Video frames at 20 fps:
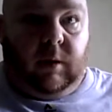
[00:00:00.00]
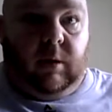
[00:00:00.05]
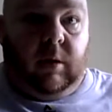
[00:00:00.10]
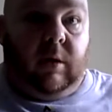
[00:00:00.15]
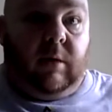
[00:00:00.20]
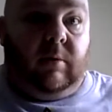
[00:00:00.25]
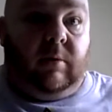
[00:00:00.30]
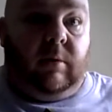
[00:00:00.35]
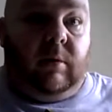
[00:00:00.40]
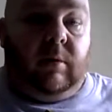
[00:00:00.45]
You
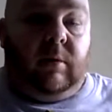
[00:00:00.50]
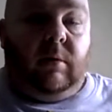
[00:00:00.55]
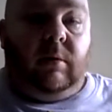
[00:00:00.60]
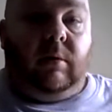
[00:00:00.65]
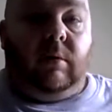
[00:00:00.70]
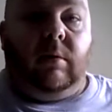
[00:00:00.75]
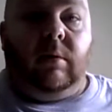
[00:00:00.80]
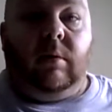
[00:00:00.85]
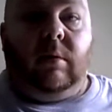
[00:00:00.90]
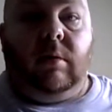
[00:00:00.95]
know,
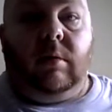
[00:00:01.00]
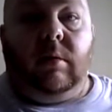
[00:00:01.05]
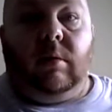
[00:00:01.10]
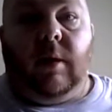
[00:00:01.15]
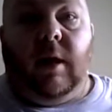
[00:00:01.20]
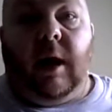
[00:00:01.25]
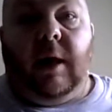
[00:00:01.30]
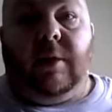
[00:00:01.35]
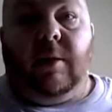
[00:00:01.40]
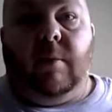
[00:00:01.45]

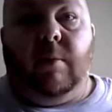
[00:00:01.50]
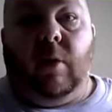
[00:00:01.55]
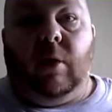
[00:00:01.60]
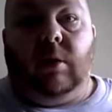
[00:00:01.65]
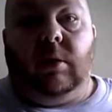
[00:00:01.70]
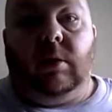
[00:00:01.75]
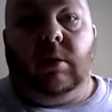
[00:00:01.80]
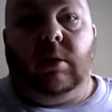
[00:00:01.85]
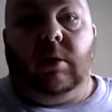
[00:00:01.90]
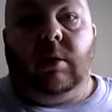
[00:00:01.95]
add them
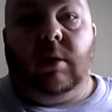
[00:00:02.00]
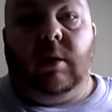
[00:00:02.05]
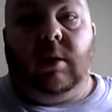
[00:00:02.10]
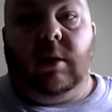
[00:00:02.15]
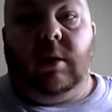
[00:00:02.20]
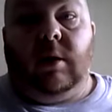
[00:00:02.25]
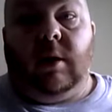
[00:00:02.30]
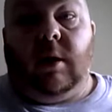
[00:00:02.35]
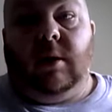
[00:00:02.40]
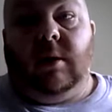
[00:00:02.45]
on.
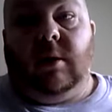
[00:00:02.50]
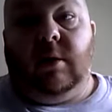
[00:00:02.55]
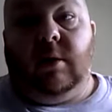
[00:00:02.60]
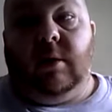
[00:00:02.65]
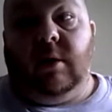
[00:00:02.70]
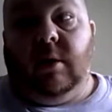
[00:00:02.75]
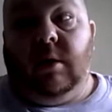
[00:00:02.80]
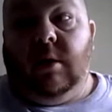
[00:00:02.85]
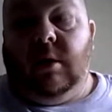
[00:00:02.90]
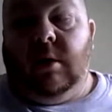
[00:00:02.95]
You know,
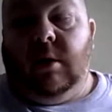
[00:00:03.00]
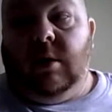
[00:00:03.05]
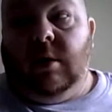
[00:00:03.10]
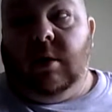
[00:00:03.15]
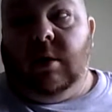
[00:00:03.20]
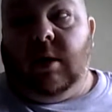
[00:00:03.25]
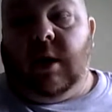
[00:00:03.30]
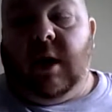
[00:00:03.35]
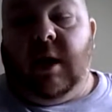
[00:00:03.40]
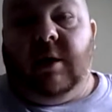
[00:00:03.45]

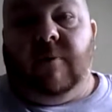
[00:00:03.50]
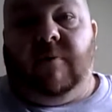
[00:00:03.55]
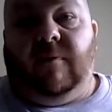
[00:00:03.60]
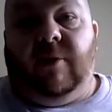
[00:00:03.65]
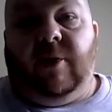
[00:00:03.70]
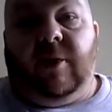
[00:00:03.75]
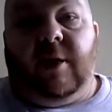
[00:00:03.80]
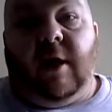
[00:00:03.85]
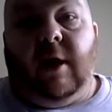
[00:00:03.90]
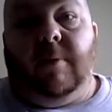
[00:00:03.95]
you get
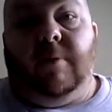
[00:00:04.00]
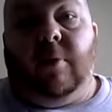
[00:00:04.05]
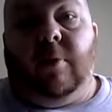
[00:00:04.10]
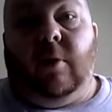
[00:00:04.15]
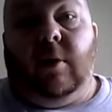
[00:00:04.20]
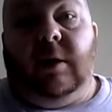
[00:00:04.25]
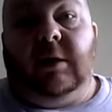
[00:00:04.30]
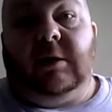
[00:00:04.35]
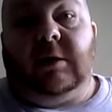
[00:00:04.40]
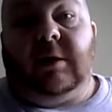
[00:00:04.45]
for 30
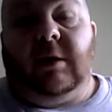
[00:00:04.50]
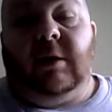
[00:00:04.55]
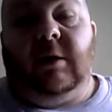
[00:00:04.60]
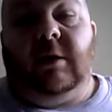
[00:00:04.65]
points,